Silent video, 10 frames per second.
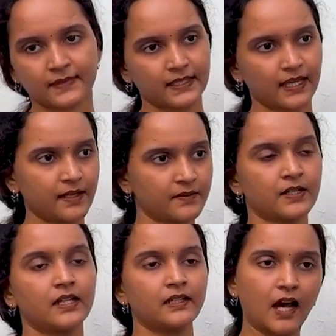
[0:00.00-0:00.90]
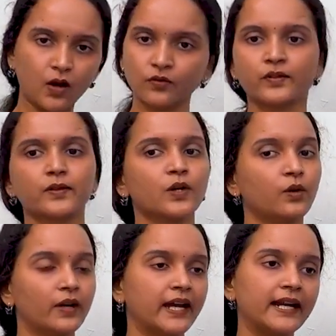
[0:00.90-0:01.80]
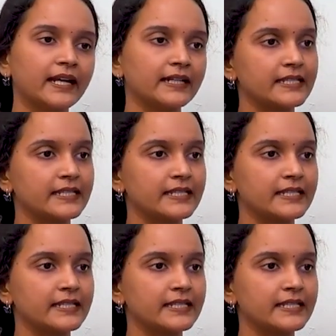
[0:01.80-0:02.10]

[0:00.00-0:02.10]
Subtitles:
Yeah. Now we will go ahead and